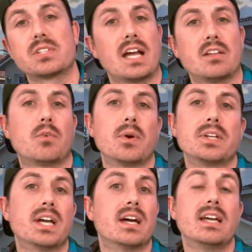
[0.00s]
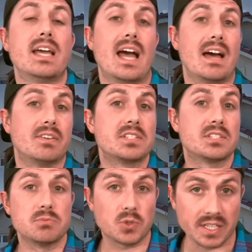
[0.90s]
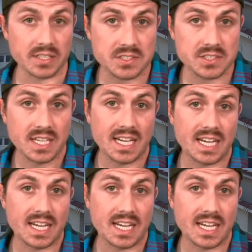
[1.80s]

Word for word: California, having some drinks.